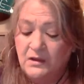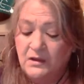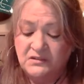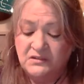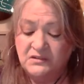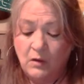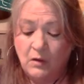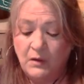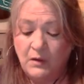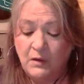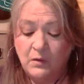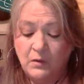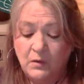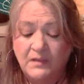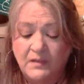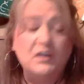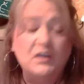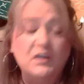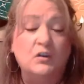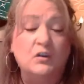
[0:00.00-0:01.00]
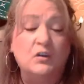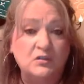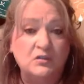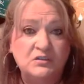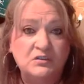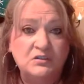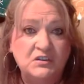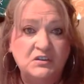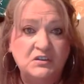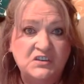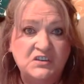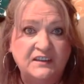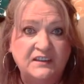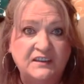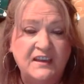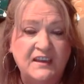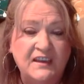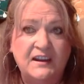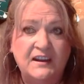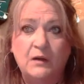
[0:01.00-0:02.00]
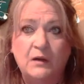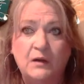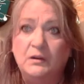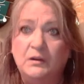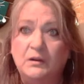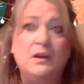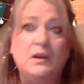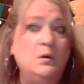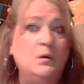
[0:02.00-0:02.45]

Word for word: So I really urge you to check that out.